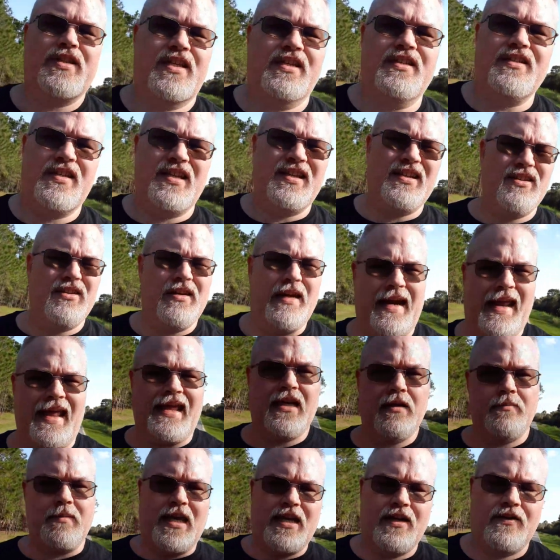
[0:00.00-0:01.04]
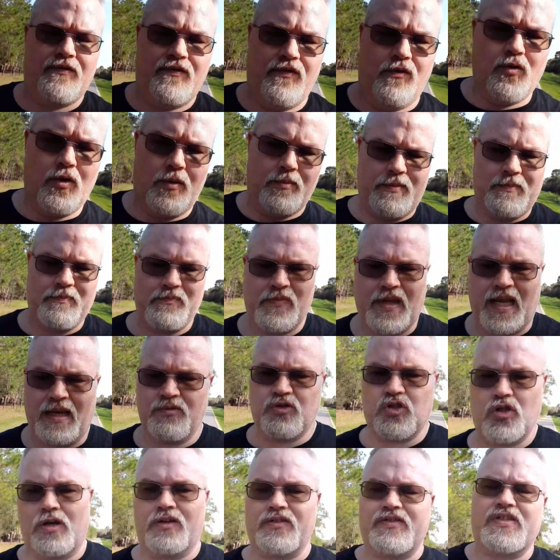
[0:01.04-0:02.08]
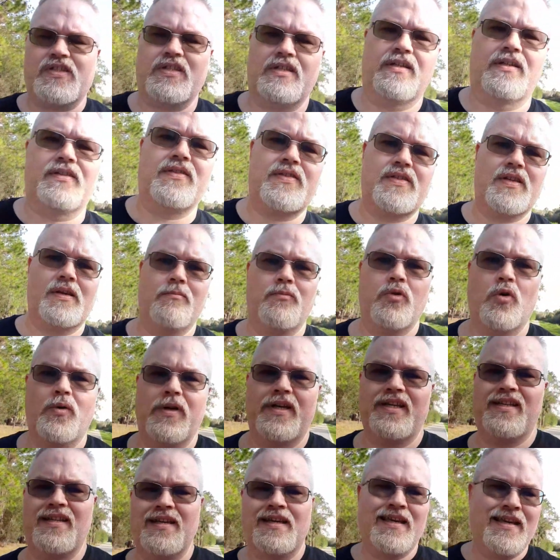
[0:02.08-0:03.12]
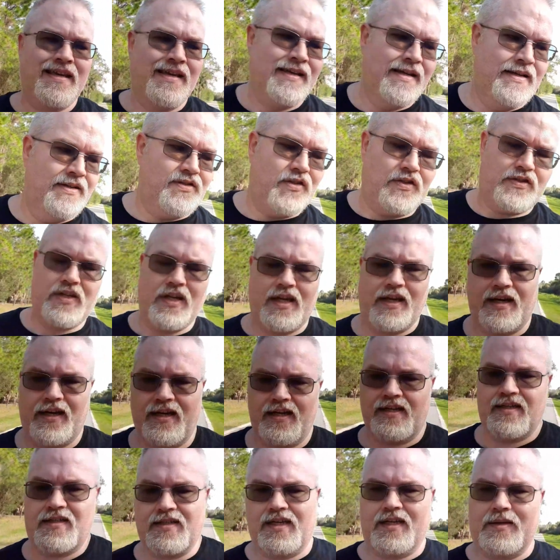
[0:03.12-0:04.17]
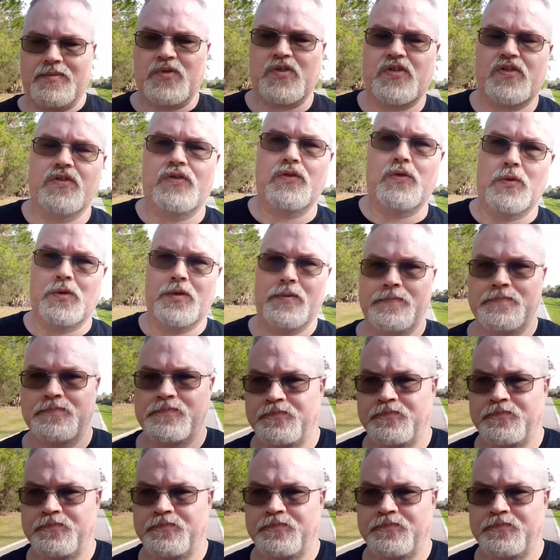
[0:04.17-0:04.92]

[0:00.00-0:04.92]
continued animated form. I'm sure I'll see it at some point, just not anytime soon.